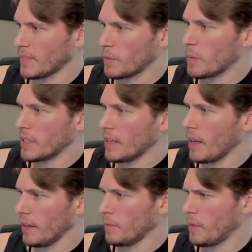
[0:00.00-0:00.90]
What do you mean?
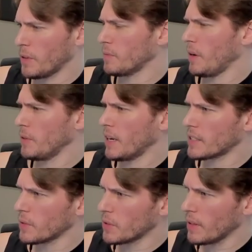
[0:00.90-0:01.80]
Yeah. Wait, you guys
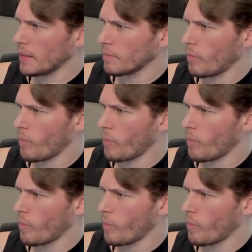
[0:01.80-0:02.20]
don't do that?